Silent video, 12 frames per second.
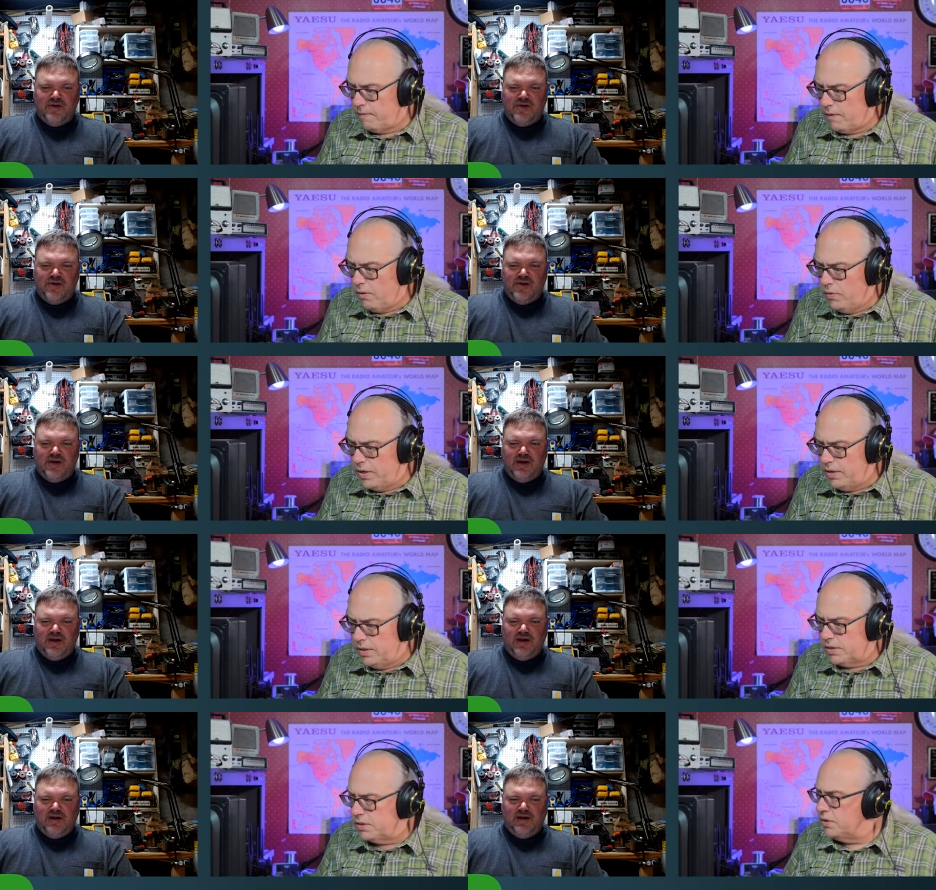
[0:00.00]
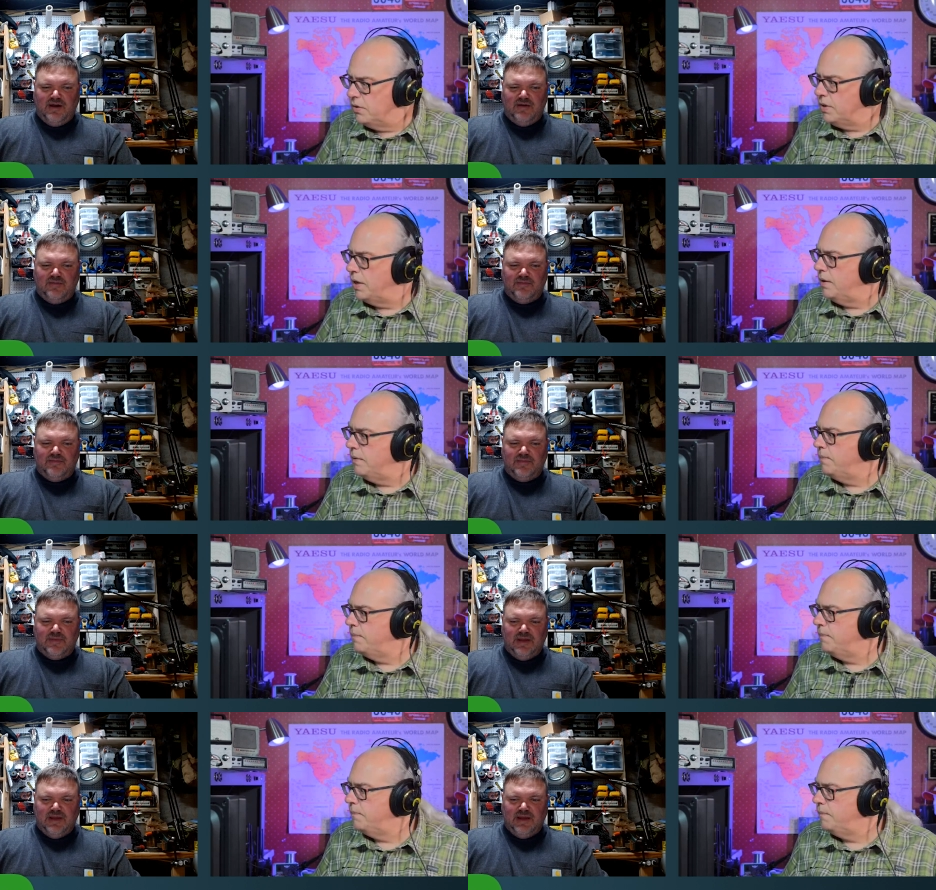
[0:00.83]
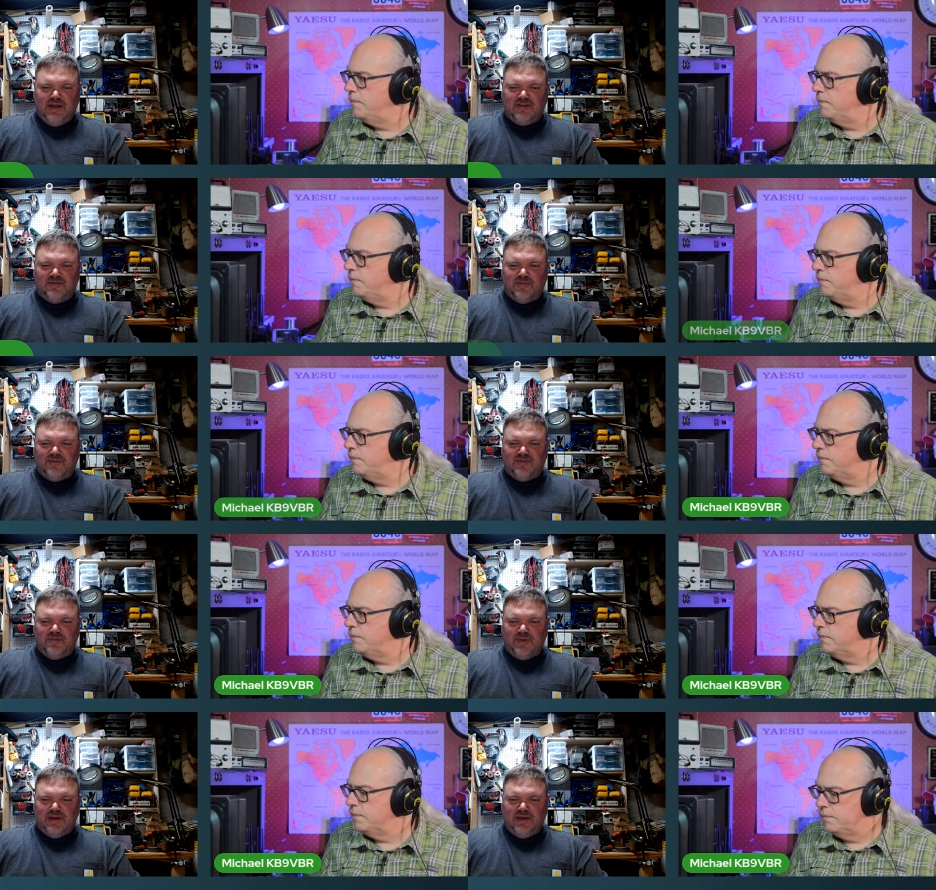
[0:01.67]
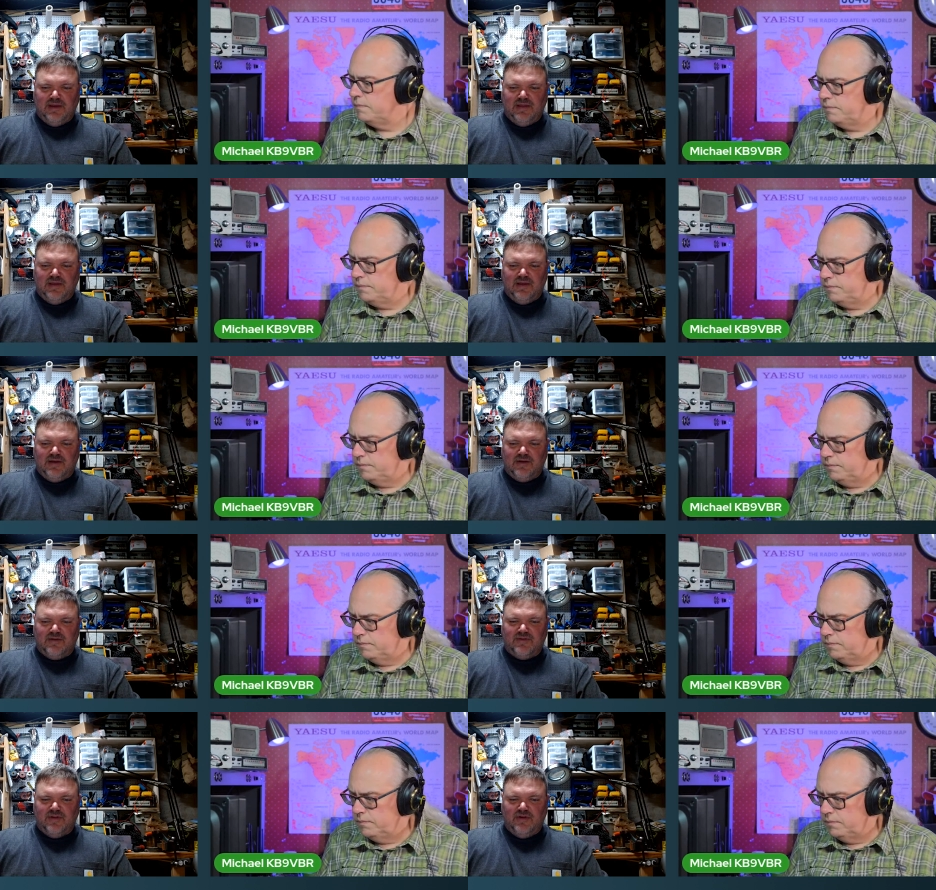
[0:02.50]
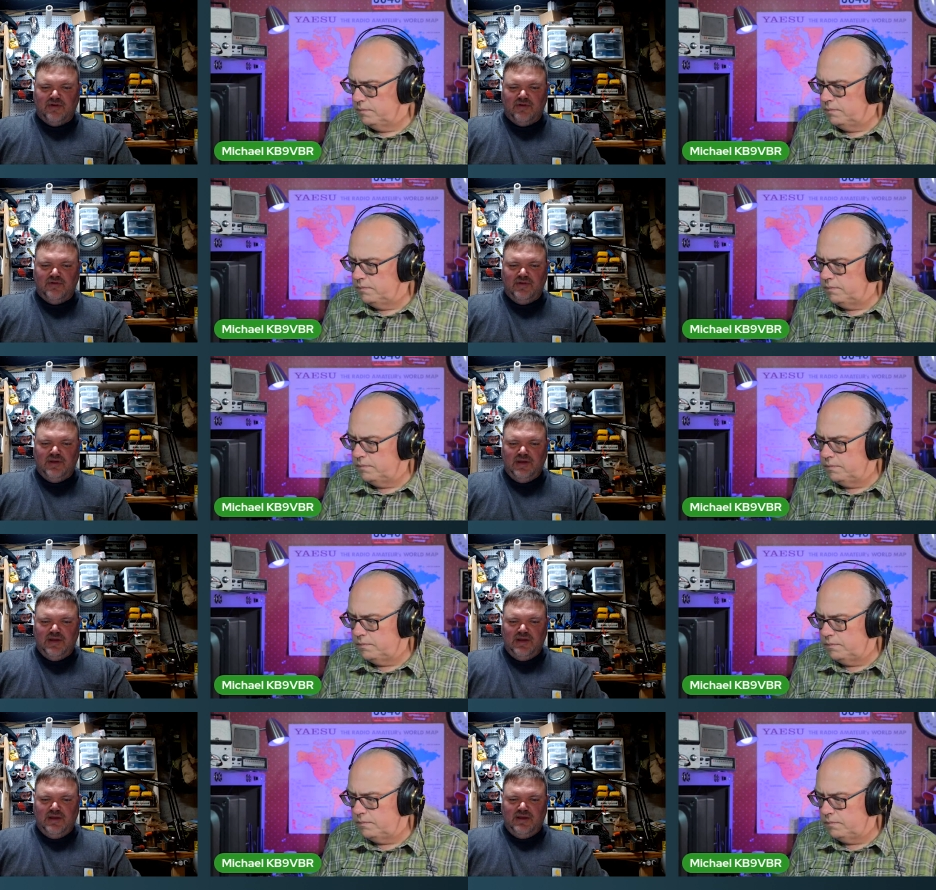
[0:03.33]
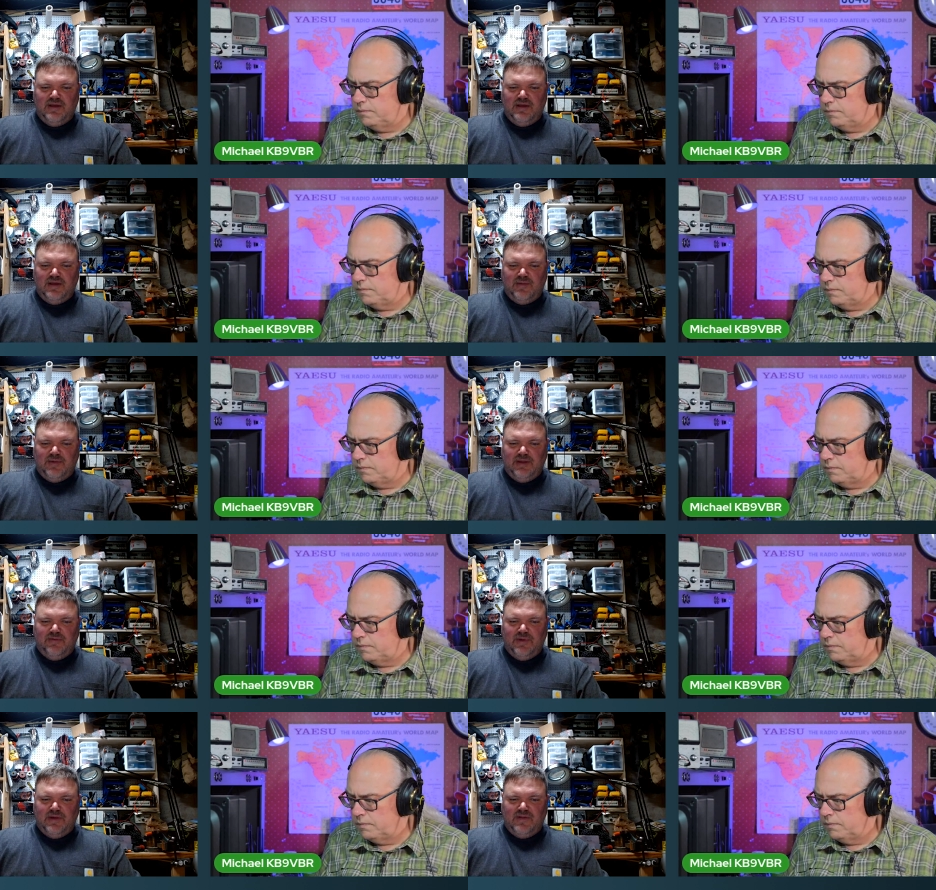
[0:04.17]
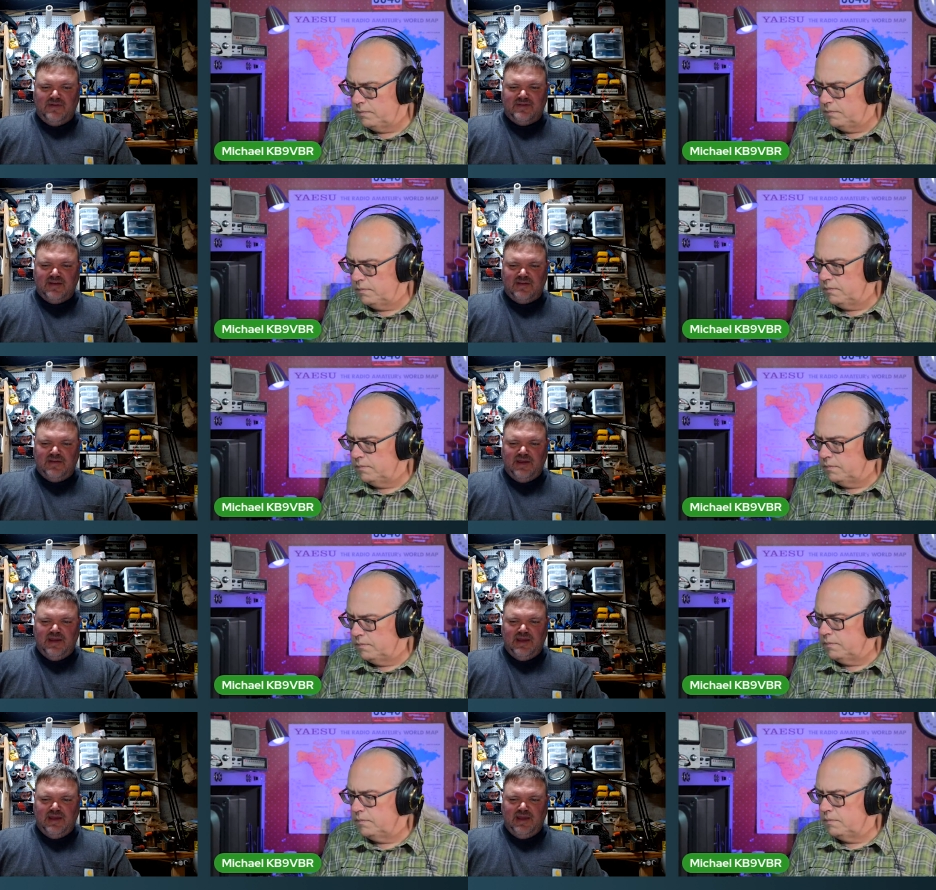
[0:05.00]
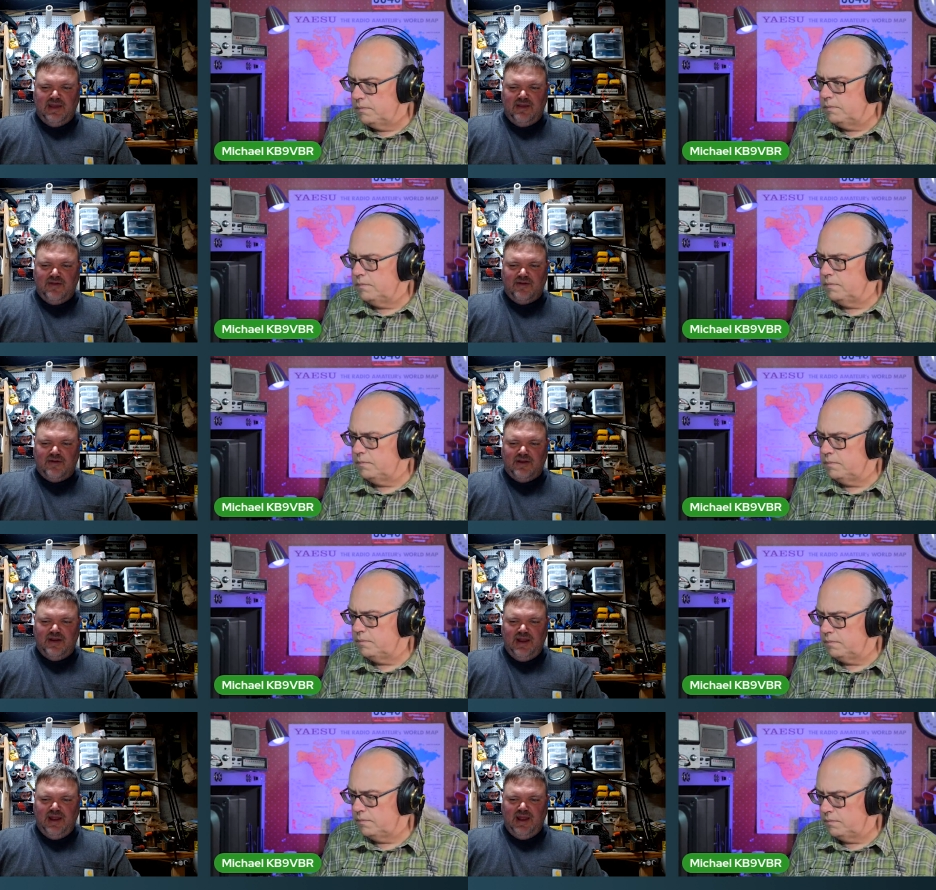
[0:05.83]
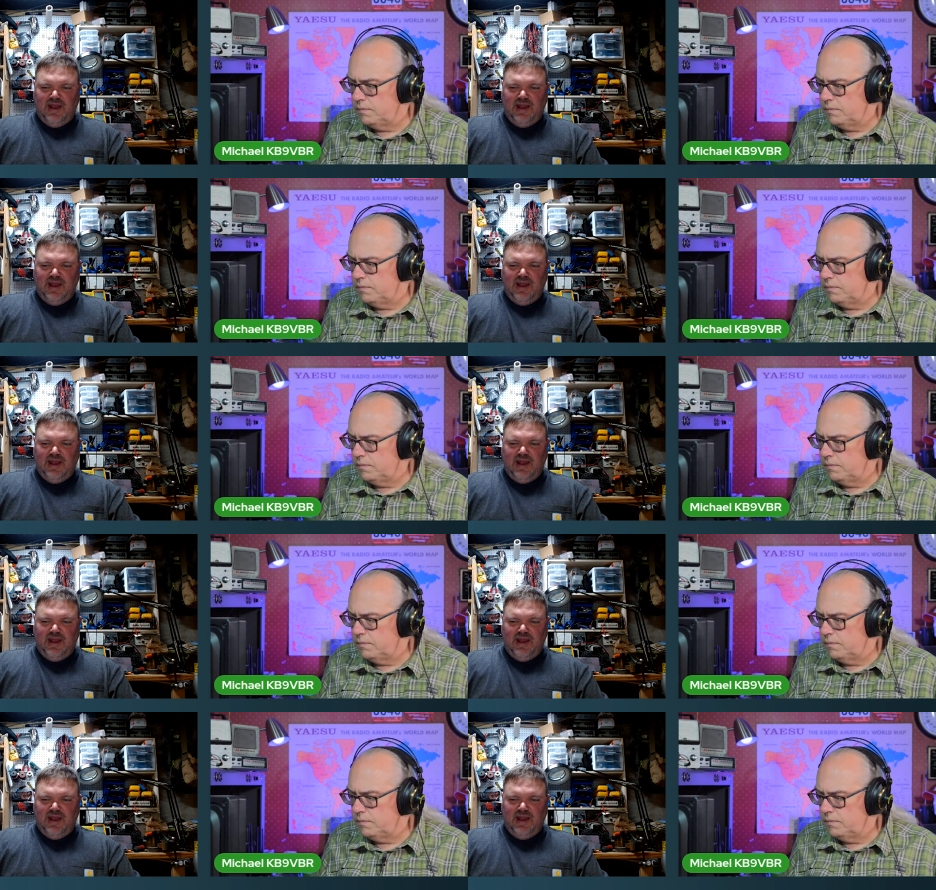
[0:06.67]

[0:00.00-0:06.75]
Speaker 1: Oh, it is. Uh, okay. Awesome. Yeah, it's supposed to be there. So, I mean, realistically, you're gonna